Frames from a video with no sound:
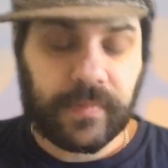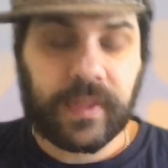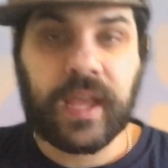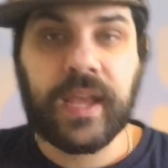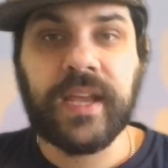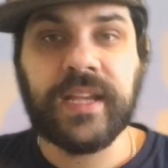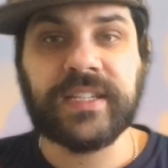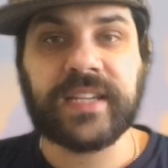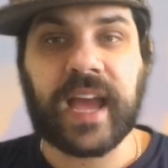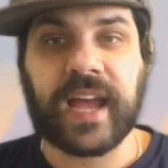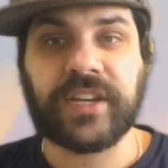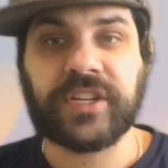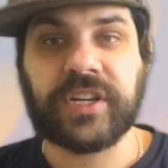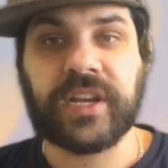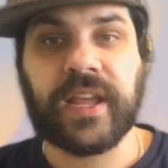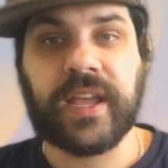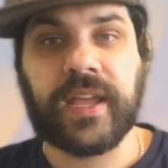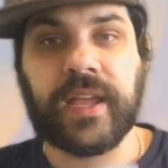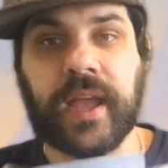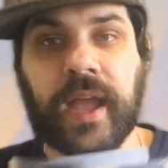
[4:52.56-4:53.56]
is
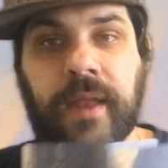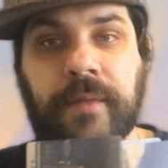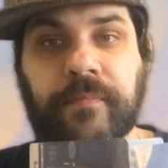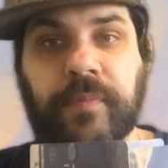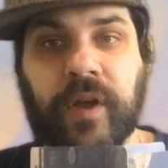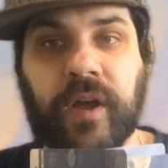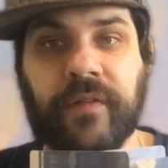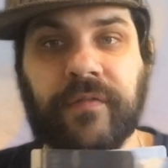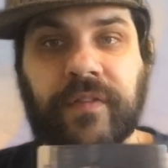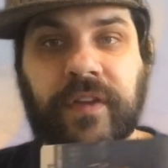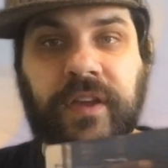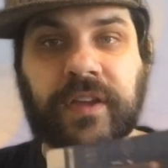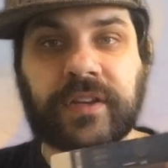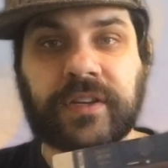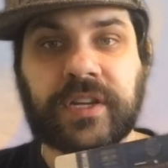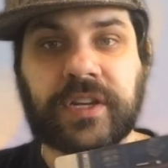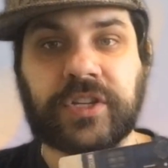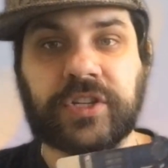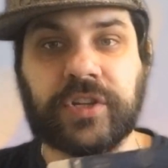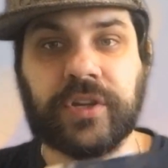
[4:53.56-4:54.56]
actually in perfect
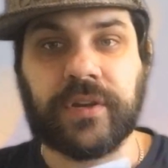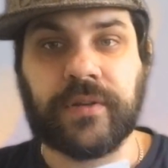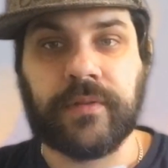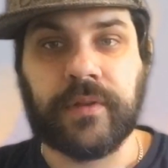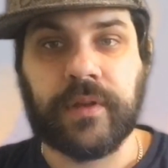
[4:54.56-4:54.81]
condition.